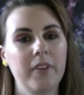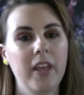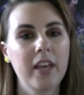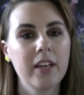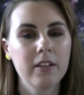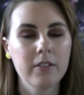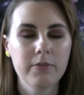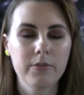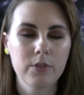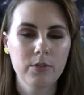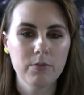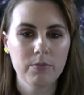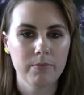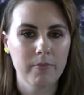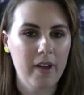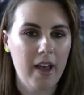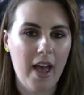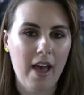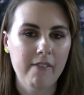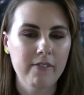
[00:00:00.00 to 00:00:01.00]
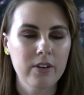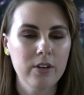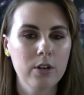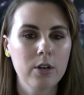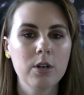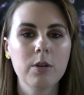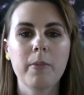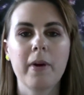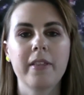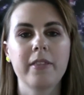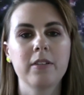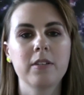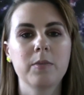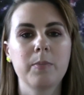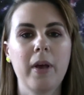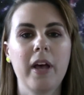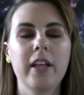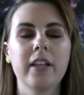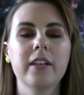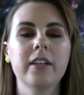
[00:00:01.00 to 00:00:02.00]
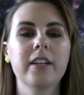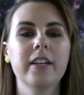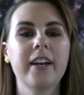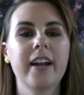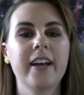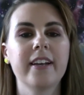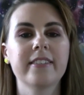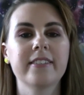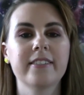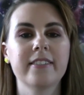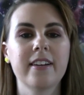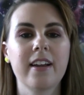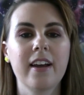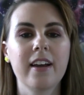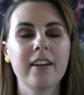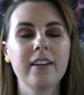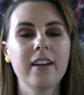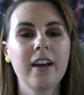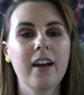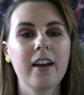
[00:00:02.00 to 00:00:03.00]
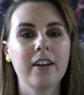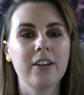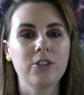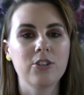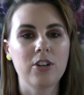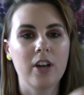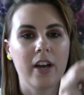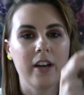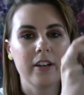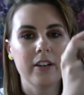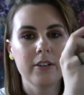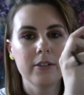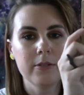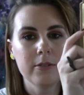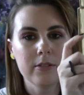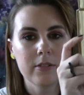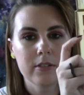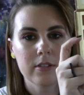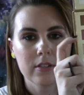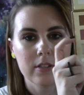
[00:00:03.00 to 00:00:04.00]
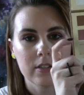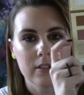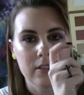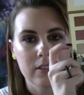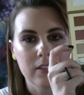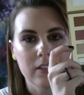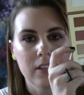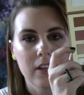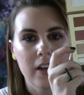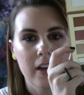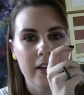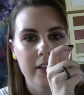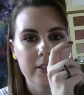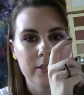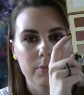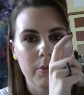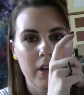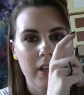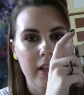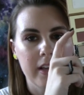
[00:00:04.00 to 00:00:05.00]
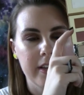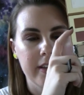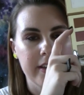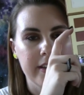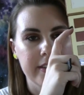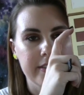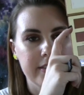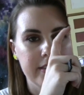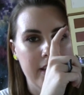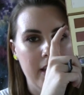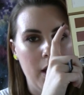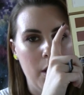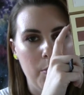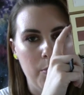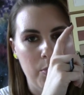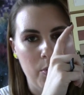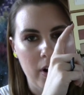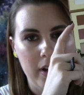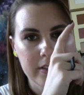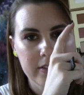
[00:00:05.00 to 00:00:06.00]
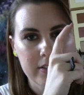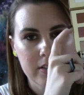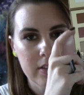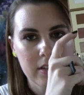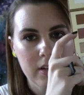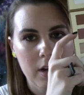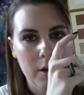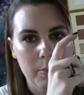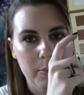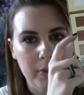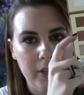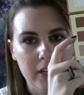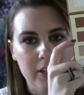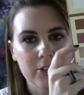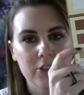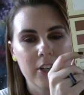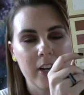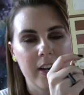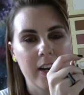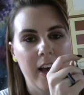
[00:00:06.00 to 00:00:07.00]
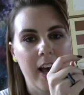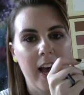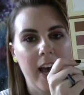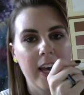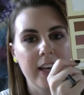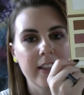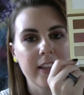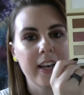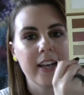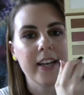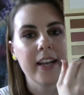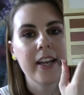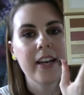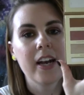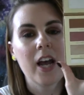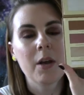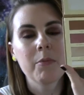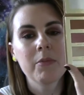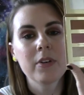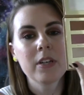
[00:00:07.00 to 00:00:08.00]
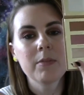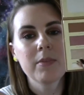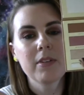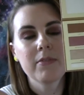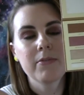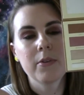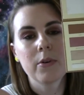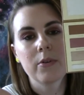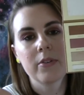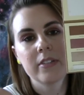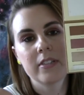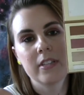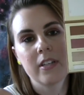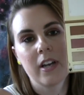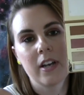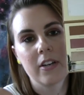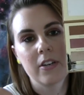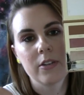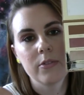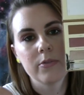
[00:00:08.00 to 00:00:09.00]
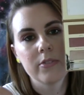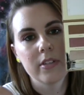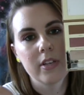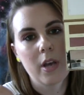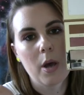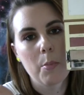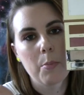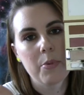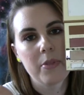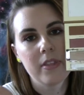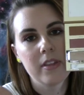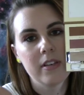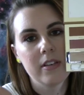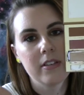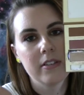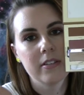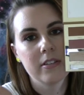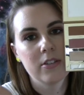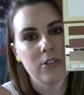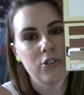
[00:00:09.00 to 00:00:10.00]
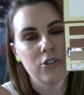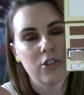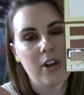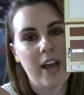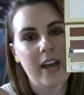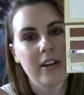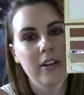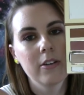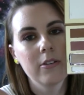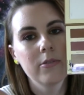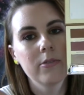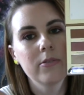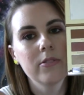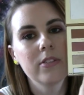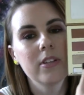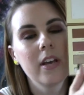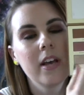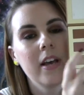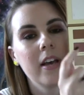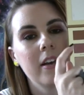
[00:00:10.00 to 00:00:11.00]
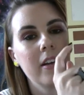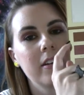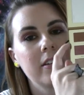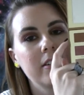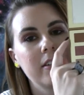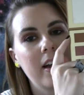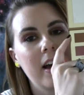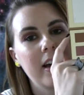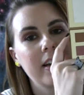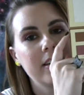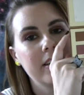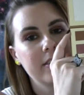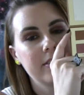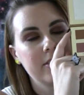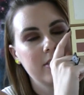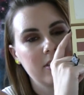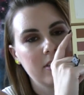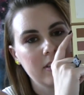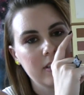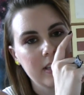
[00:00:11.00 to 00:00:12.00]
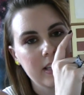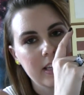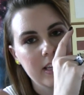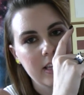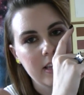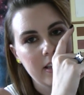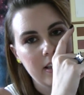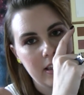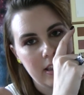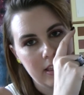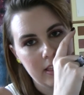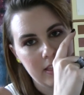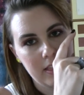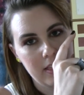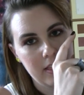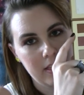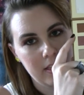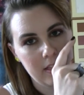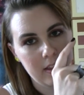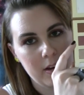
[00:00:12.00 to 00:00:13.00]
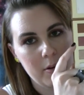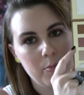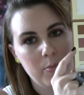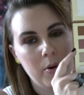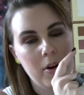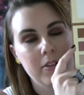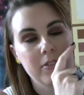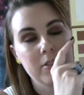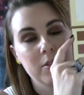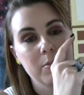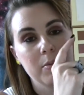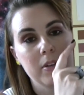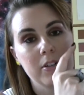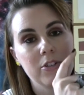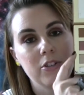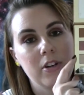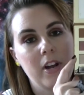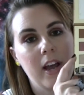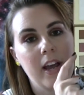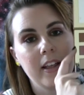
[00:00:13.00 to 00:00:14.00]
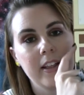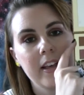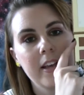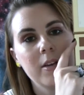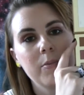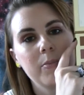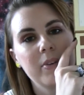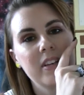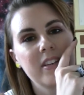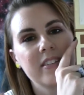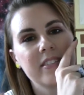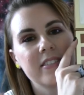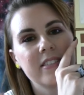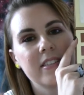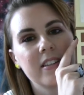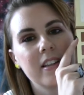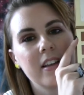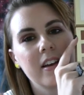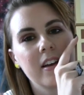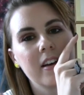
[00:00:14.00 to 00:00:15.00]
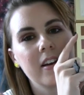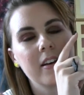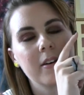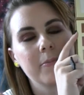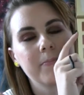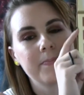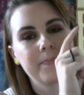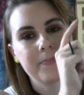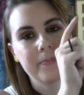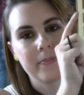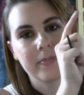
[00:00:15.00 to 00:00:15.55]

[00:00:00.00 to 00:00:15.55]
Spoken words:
And if you haven't heard about this palette, it has 9 eyeshadows, as well as a bronzer, a blush, and a highlight. And I'm going to be focusing on using up these shadows, not necessarily the bronzer, blush, and highlight, because the